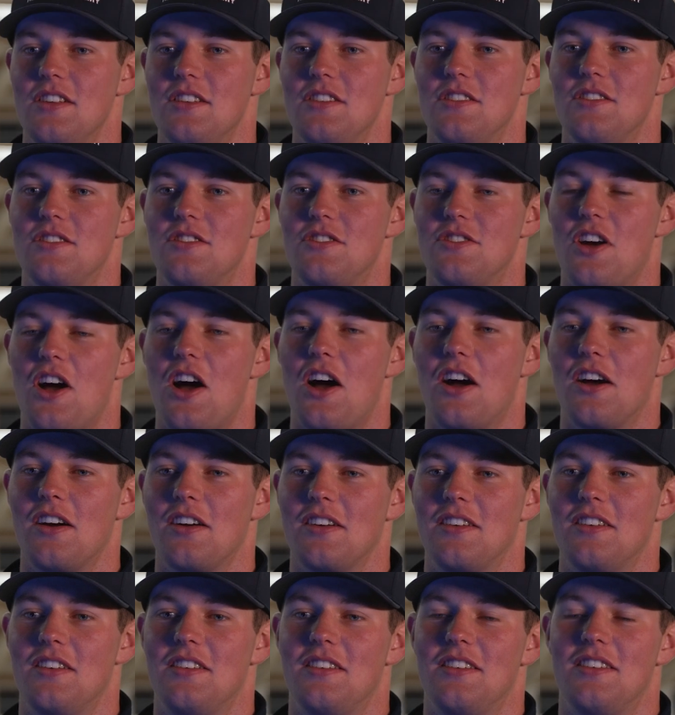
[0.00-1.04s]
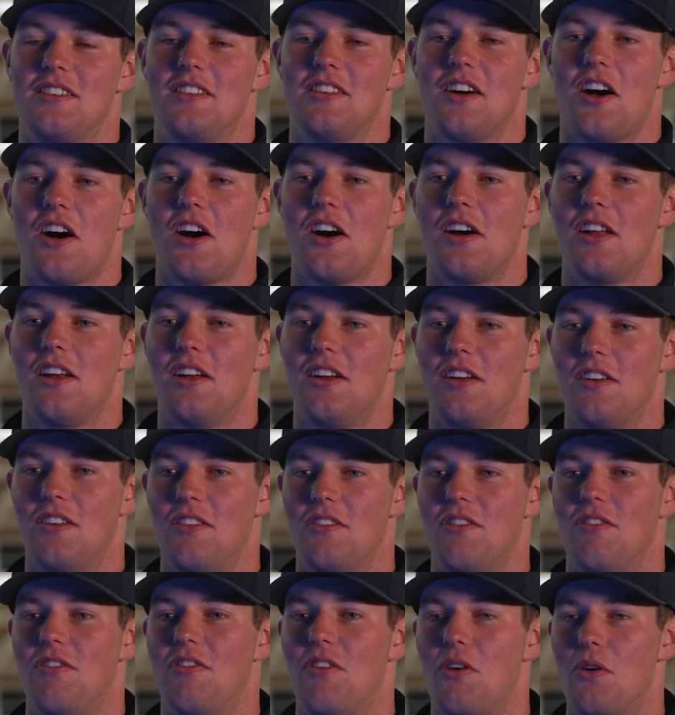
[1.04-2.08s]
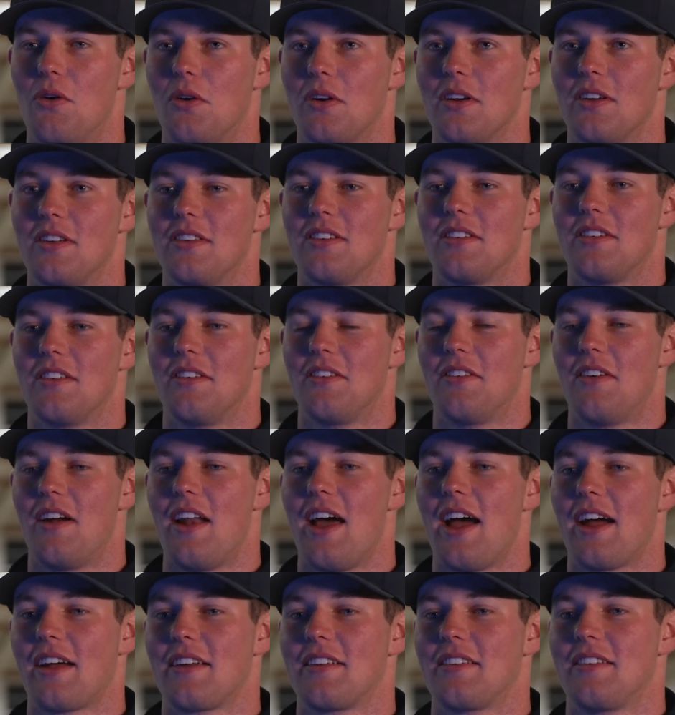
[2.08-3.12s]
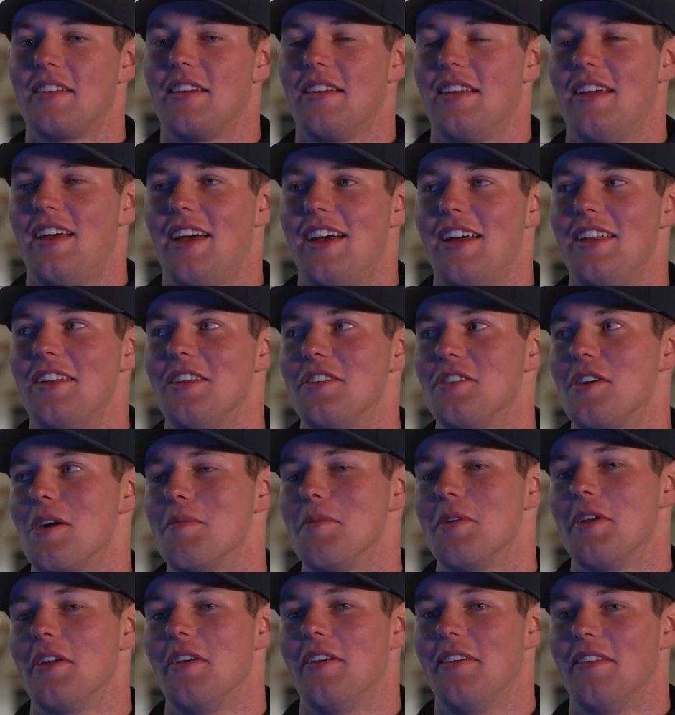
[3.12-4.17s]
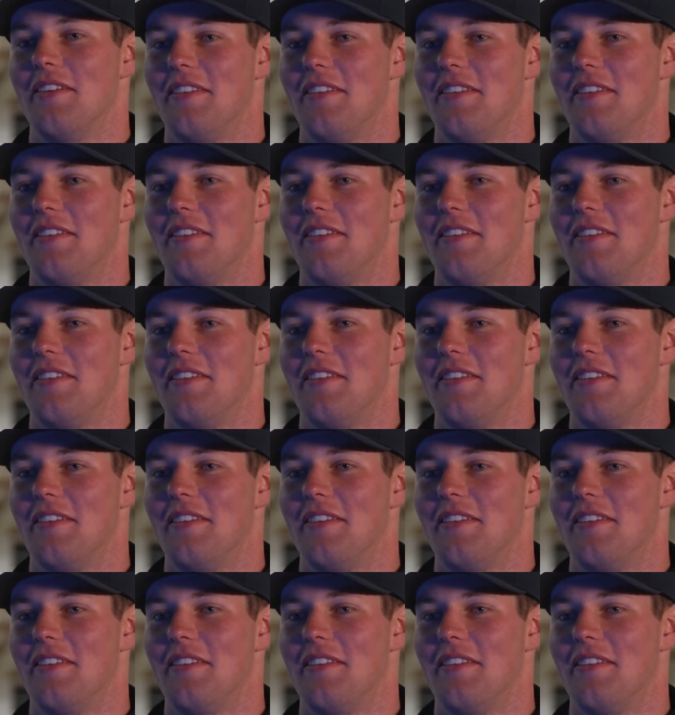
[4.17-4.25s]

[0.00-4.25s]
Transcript: Strong, tall, focused, relaxed, and determined.